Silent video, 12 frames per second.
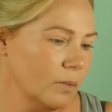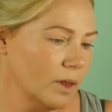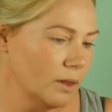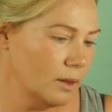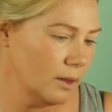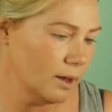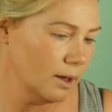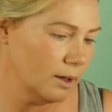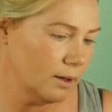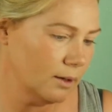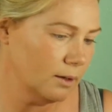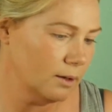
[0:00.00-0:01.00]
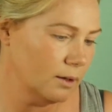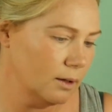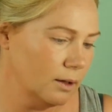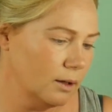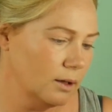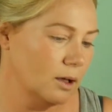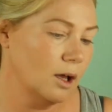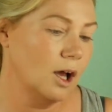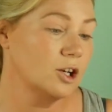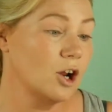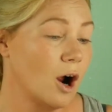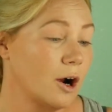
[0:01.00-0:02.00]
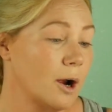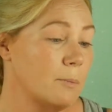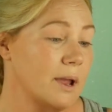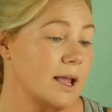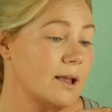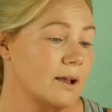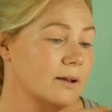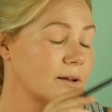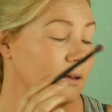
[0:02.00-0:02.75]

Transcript: And then a darker pink.